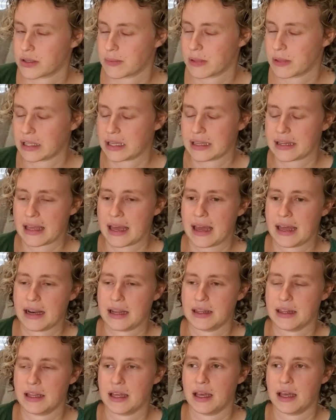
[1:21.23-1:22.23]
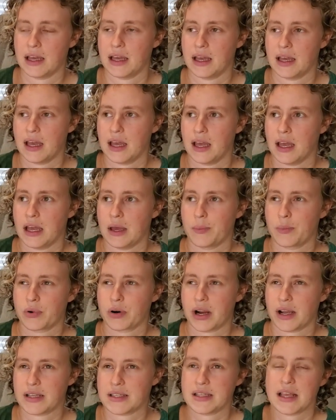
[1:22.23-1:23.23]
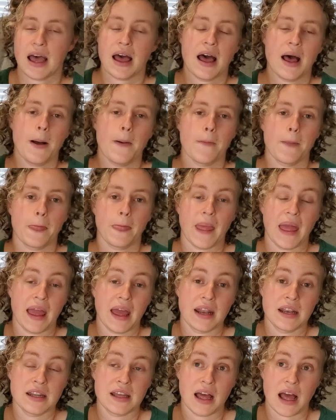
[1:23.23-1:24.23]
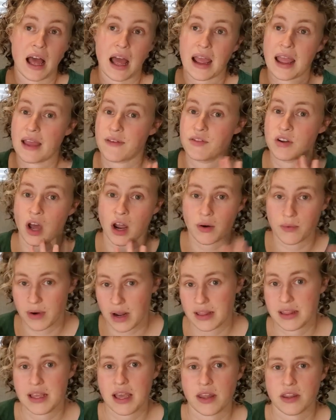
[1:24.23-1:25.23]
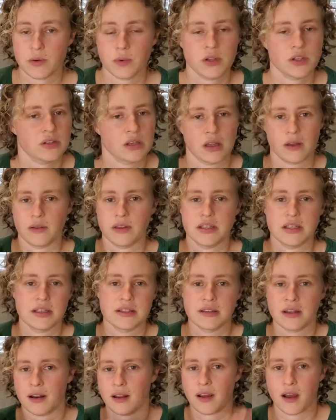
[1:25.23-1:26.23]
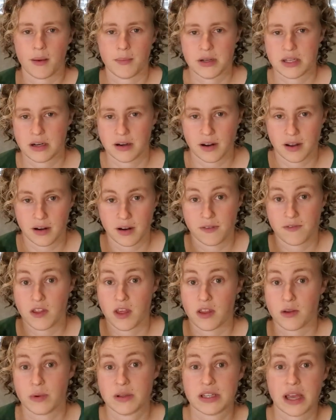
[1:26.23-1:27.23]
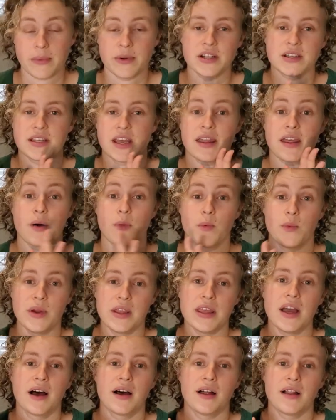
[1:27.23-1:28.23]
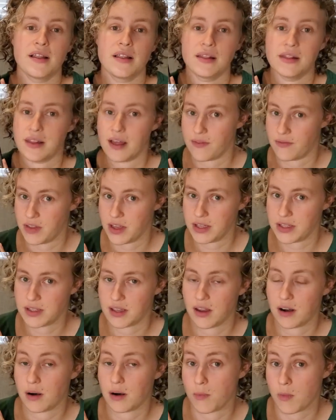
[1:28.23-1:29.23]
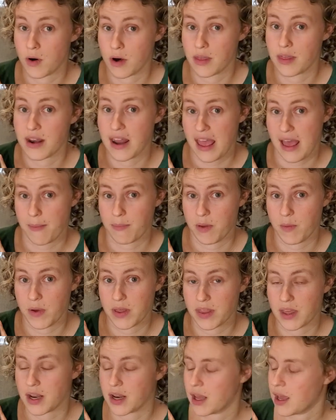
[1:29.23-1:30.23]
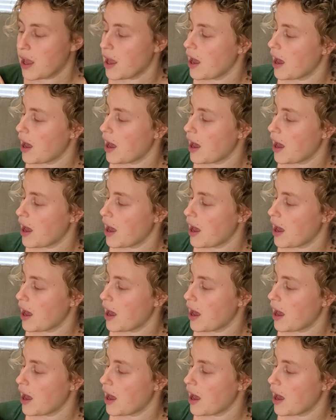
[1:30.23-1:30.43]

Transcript: something like that in the press. And I have not read the other one, so this is not a commentary on any of the other ones. I would just say that we love this and are more than happy with it.